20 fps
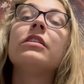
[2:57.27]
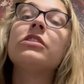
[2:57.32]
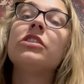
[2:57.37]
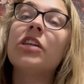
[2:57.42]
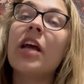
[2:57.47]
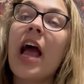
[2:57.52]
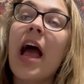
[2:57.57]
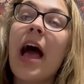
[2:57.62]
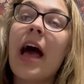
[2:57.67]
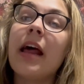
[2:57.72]

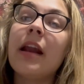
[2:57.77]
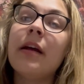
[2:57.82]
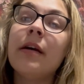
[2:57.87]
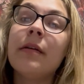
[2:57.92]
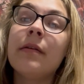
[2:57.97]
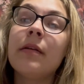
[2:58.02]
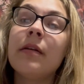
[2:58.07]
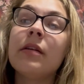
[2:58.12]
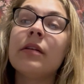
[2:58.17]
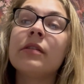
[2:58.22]
Chad,
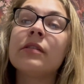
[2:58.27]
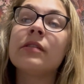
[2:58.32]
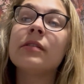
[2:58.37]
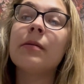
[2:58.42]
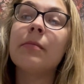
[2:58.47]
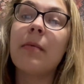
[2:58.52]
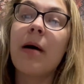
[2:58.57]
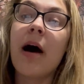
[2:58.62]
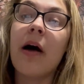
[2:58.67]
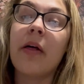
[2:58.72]

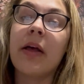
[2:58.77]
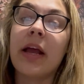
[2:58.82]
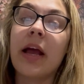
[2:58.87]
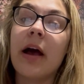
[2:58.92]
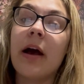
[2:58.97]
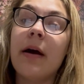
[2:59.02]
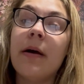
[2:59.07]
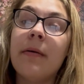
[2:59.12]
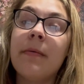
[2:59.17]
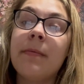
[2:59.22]

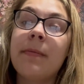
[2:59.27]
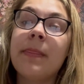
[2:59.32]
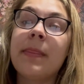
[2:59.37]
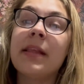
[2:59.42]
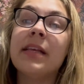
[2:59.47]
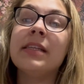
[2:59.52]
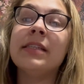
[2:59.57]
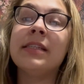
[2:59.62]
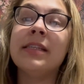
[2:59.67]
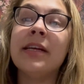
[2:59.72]
Somalia,
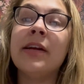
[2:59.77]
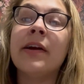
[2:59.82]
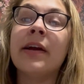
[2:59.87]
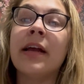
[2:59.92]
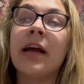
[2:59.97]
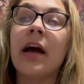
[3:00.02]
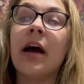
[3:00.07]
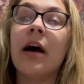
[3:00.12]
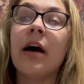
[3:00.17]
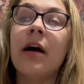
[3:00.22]

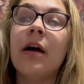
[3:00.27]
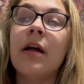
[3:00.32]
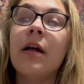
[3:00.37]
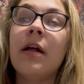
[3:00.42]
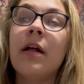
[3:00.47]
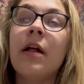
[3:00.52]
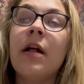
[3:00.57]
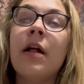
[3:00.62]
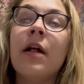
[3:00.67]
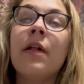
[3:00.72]
Syria,
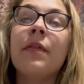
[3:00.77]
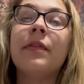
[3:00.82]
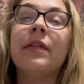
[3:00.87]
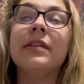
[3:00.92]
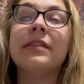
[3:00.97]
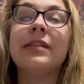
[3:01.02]
the